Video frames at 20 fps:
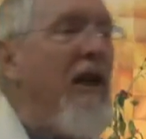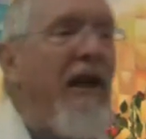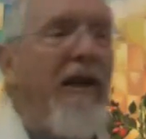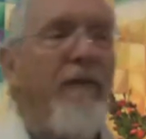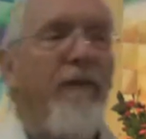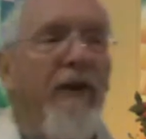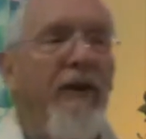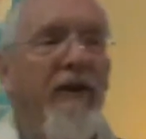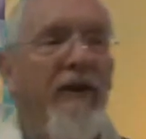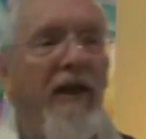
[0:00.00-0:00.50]

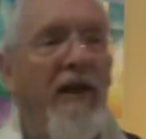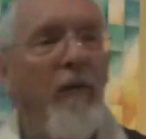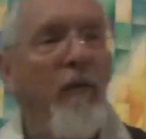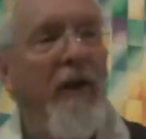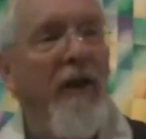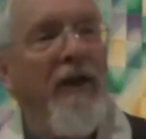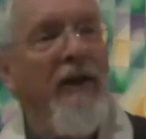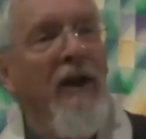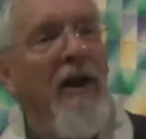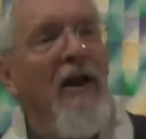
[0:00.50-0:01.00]
If we think
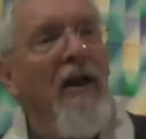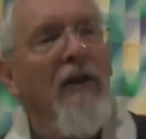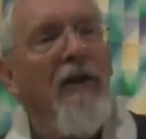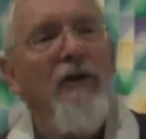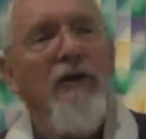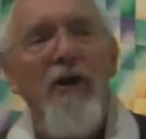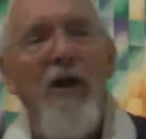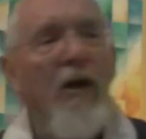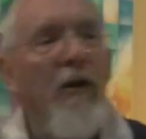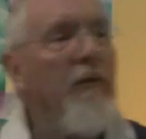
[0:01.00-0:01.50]
we're
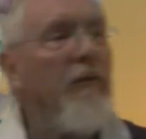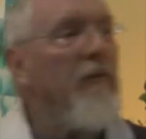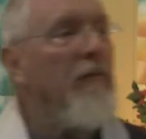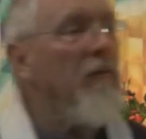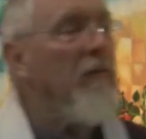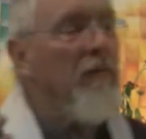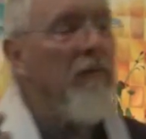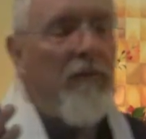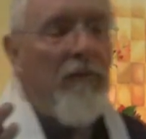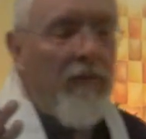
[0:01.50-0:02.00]
no
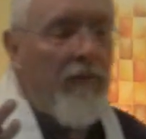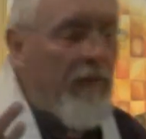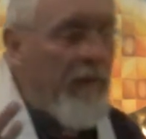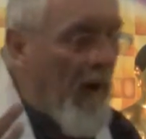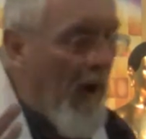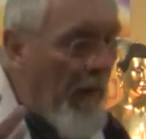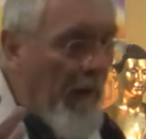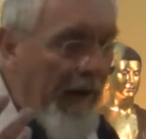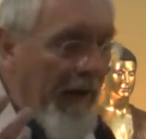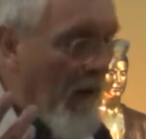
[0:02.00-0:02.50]

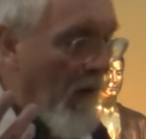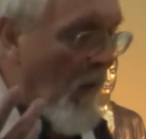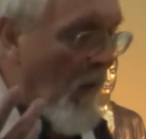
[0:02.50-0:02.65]
inner